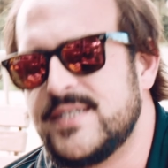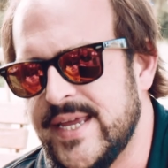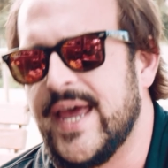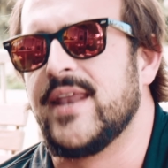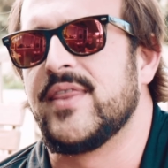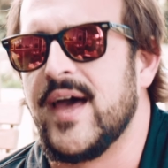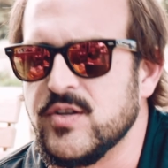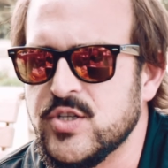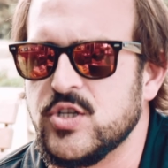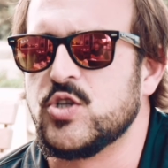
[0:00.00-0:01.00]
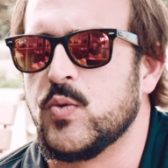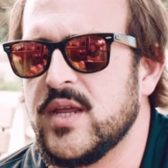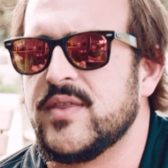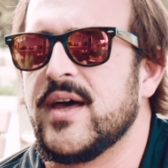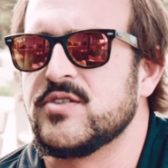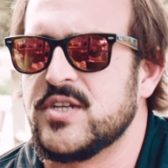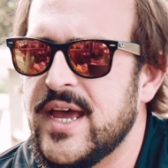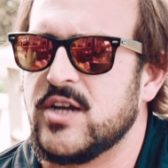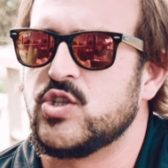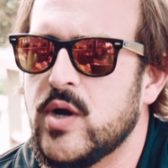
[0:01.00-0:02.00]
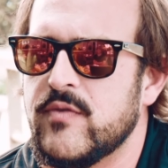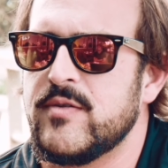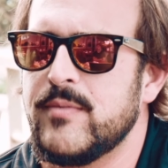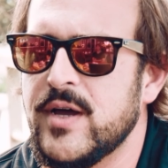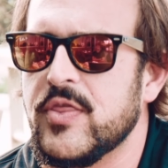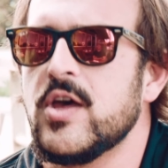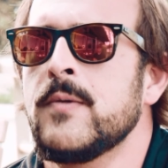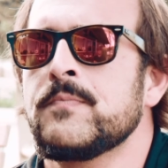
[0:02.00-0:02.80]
10,000 to 20,000 extra every month.